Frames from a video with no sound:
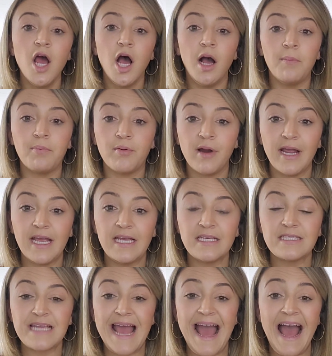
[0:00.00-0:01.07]

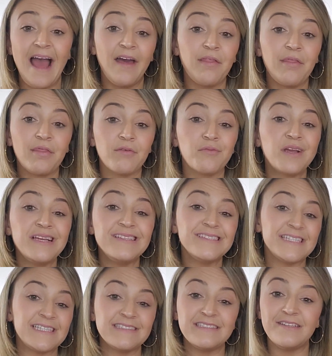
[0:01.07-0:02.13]
appraised at
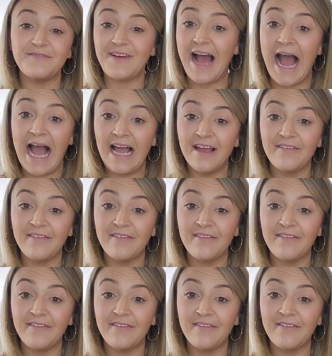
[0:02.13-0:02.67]
365.